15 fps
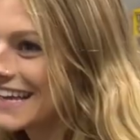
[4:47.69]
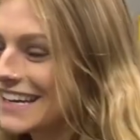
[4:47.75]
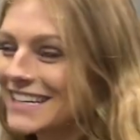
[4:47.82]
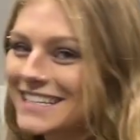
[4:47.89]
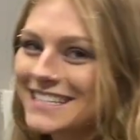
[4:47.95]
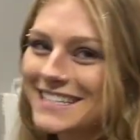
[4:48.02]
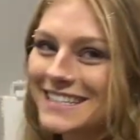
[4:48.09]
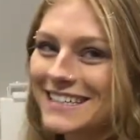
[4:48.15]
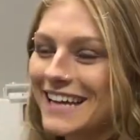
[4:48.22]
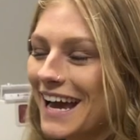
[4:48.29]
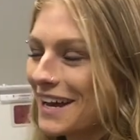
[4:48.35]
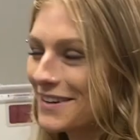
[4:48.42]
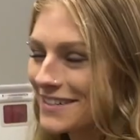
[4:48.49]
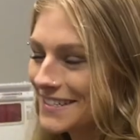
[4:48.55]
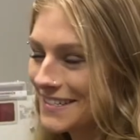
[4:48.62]
I just am
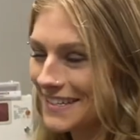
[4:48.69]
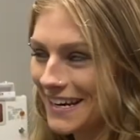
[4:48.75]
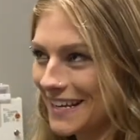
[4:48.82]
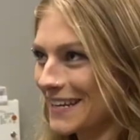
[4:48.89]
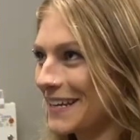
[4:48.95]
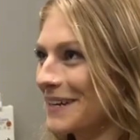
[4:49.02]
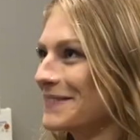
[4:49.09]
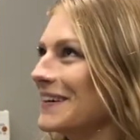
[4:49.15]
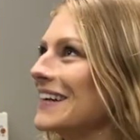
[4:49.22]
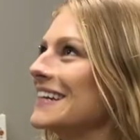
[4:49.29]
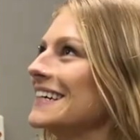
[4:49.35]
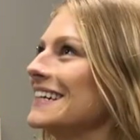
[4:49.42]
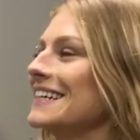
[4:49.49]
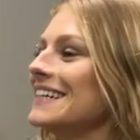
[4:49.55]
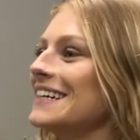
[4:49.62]
not thinking
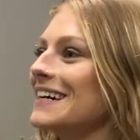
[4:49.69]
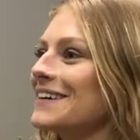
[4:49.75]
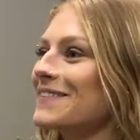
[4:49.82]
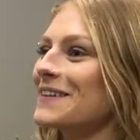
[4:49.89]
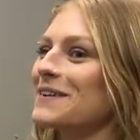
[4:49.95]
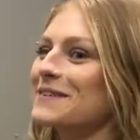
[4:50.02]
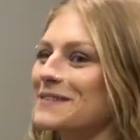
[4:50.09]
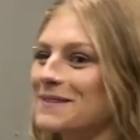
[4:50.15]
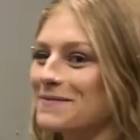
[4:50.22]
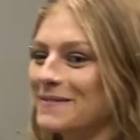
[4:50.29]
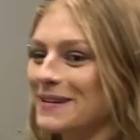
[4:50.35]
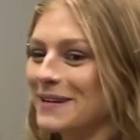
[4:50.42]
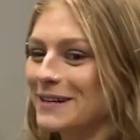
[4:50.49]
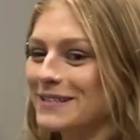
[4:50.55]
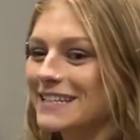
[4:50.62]
about it. I feel like once
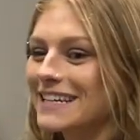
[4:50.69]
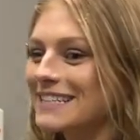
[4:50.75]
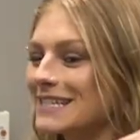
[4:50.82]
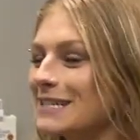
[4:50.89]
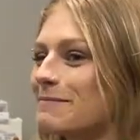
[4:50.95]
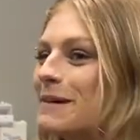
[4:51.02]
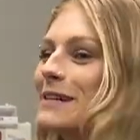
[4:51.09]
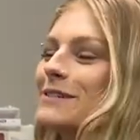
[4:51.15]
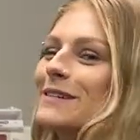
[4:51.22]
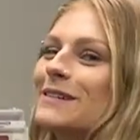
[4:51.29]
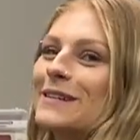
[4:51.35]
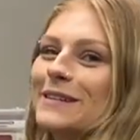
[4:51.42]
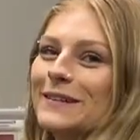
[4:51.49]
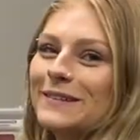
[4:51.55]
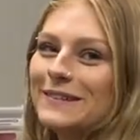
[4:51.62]
I'm here, it's the anticipation,
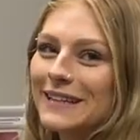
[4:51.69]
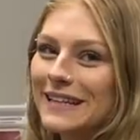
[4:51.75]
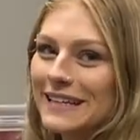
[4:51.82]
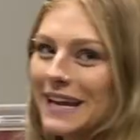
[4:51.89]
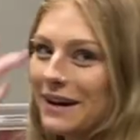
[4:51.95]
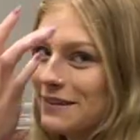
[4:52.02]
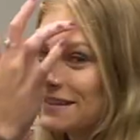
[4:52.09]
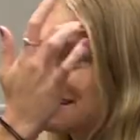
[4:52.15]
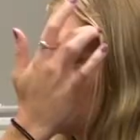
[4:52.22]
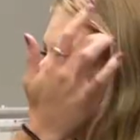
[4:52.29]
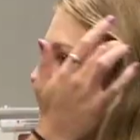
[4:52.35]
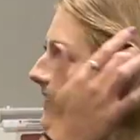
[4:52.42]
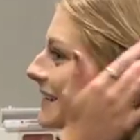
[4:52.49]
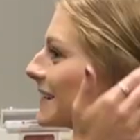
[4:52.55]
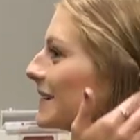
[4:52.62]
you know? Like now it's
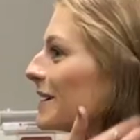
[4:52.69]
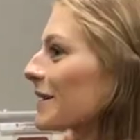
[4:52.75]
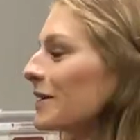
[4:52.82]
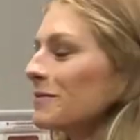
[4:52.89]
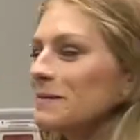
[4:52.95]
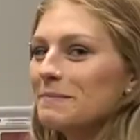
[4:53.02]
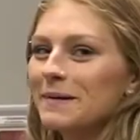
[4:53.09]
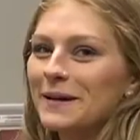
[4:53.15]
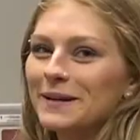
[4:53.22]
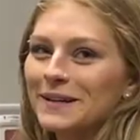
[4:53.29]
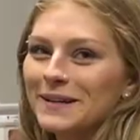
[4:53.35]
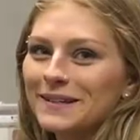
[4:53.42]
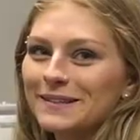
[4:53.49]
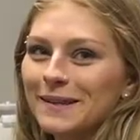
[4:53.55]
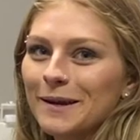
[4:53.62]
like a little bit
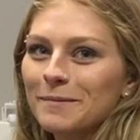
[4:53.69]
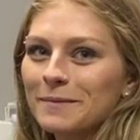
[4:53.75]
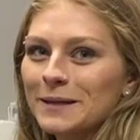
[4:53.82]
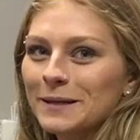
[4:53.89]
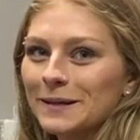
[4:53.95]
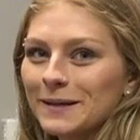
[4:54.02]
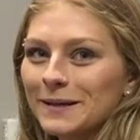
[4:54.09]
better, but I'm here.